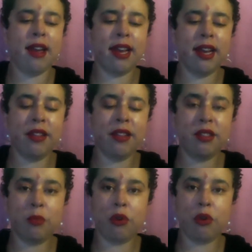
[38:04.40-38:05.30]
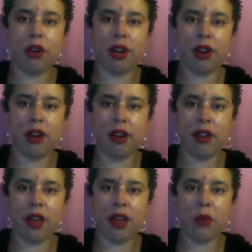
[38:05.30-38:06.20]
getting the support
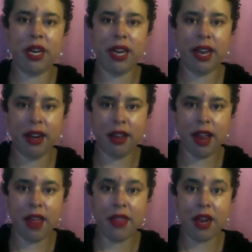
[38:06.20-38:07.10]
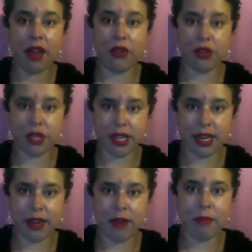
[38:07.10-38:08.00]
that we need and that others
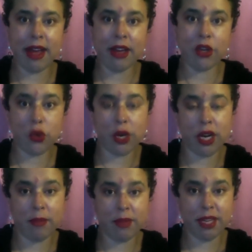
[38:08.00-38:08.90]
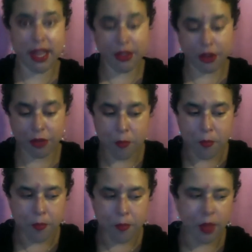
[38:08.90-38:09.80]
need by joining up together,
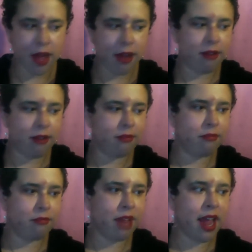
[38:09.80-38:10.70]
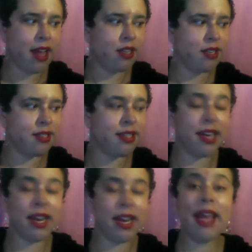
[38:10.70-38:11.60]
and just
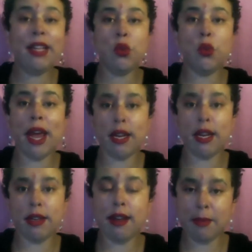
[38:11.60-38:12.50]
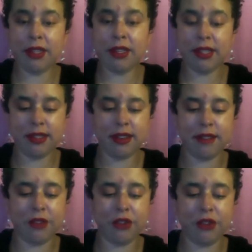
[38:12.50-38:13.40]
saying, hey, it's okay to talk about this stuff.
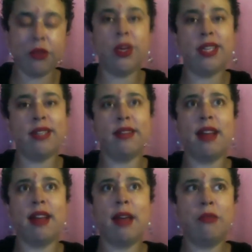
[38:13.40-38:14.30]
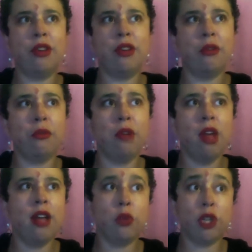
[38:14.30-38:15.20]
There's a reason
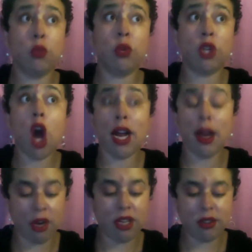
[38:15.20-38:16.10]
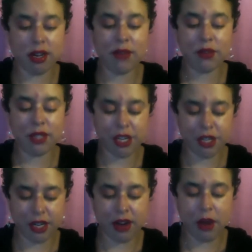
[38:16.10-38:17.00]
we're talking. I want to start a
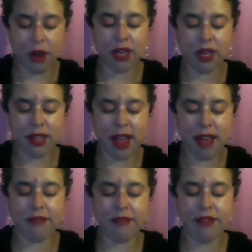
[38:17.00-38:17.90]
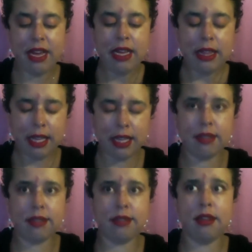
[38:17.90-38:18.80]
conversation here. I want to have
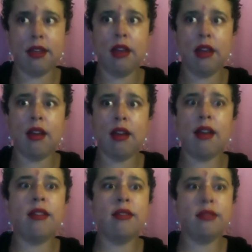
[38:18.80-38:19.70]
these live